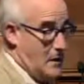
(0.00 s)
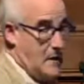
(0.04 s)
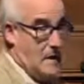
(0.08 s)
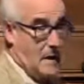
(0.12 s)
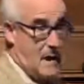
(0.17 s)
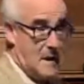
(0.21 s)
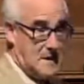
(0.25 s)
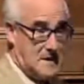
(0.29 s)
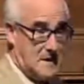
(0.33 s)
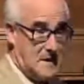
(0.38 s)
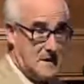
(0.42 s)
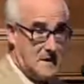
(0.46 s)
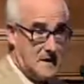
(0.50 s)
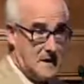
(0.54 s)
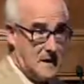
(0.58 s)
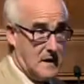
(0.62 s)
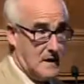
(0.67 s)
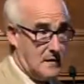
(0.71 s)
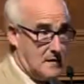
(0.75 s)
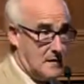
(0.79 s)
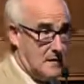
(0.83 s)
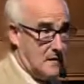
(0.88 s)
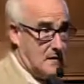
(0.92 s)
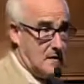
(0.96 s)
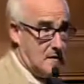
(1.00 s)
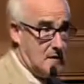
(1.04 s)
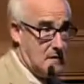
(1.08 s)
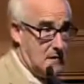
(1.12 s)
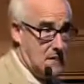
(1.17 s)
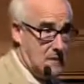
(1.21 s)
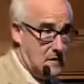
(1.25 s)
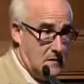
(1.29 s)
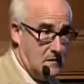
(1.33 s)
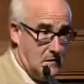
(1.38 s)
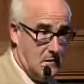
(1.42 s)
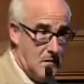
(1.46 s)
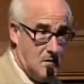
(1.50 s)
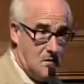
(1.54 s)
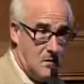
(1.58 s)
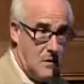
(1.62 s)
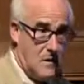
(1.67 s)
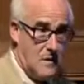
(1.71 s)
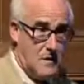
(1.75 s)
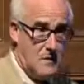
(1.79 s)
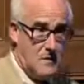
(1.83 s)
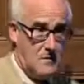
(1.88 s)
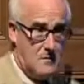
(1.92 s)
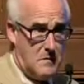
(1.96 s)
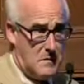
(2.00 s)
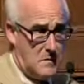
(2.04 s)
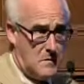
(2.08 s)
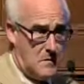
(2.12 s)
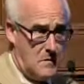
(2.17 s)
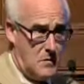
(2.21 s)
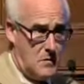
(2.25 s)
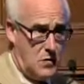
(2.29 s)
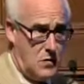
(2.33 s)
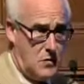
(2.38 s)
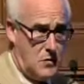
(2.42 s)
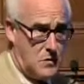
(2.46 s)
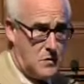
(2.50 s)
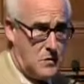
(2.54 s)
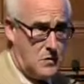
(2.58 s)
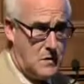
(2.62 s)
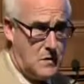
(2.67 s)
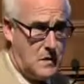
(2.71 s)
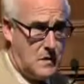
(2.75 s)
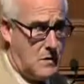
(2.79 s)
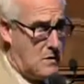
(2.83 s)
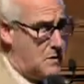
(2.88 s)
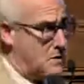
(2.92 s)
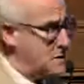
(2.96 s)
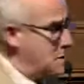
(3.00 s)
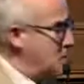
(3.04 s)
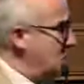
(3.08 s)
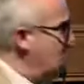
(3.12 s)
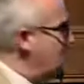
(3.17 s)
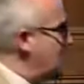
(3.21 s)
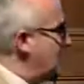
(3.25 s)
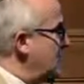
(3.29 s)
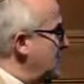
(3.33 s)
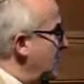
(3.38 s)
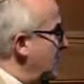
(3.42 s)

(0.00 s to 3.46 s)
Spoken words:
as I said, usually it was thought